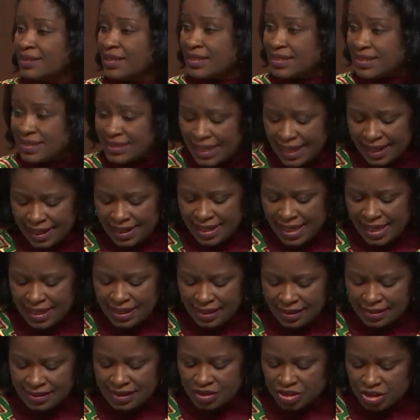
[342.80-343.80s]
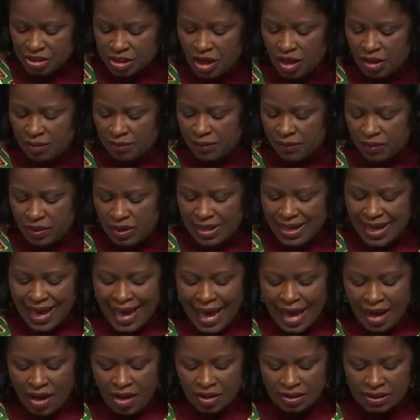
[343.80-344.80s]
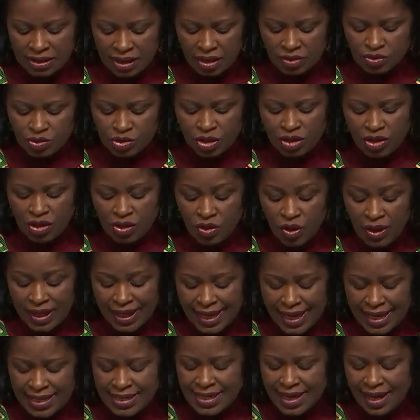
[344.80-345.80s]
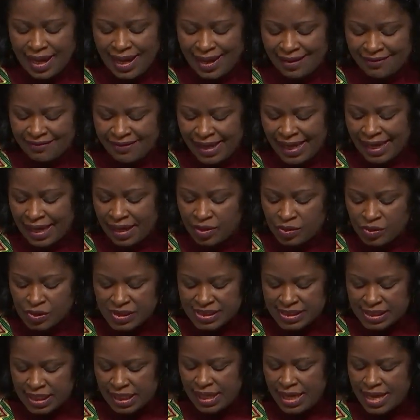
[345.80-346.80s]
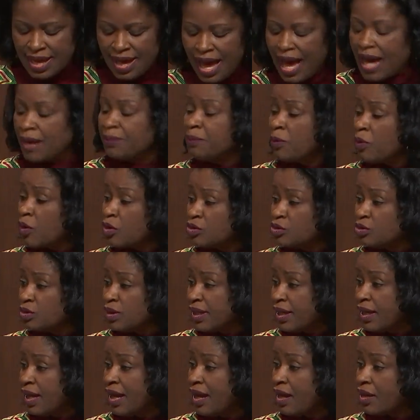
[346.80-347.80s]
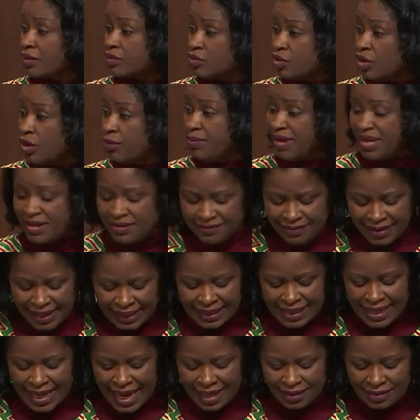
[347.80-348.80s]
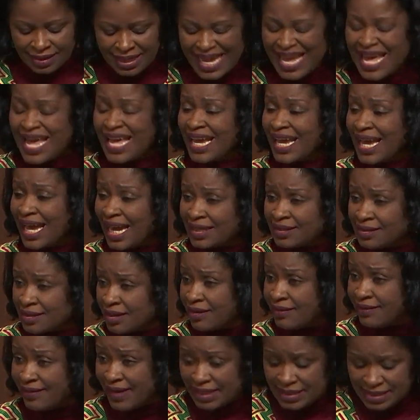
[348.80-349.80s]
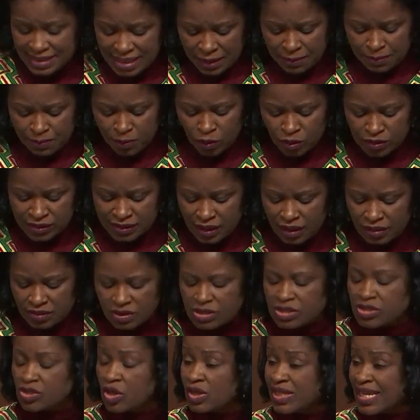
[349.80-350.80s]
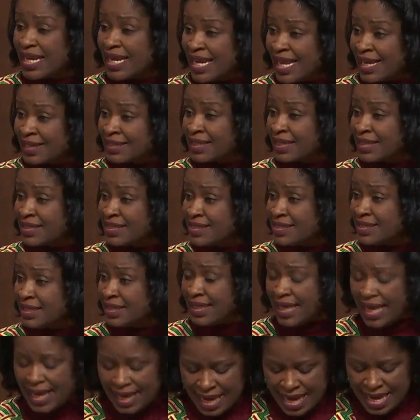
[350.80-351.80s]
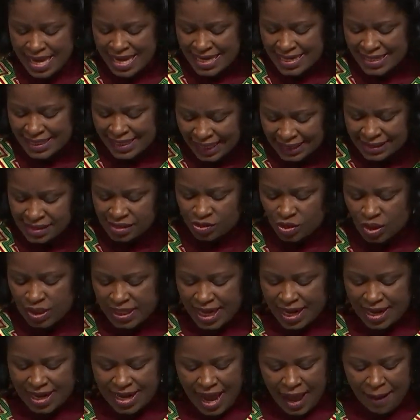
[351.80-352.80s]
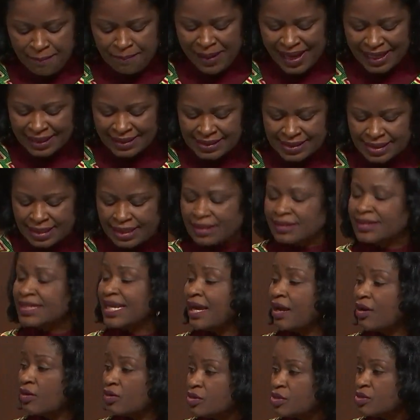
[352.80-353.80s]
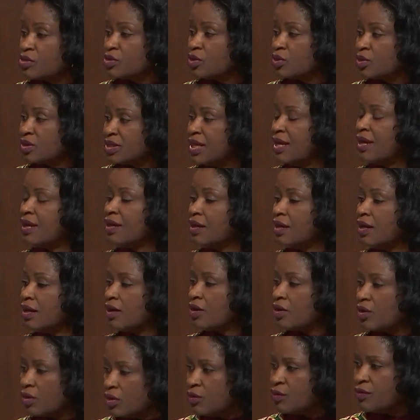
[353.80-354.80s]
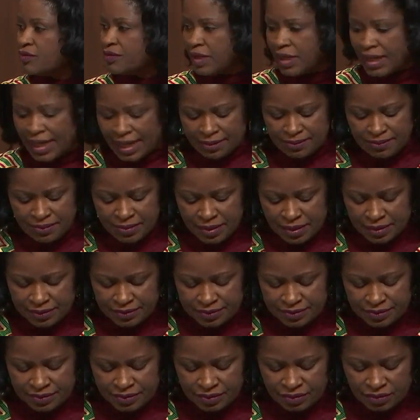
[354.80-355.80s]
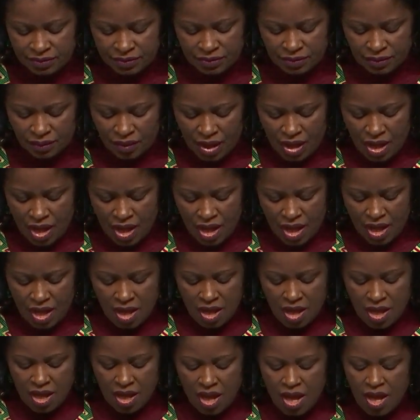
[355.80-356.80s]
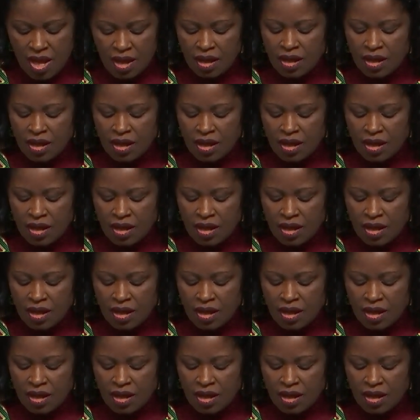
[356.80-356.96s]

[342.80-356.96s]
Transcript: Who in this august chamber has heard that Kenya managed to produce 90% of its national electricity from renewable sources in 2024?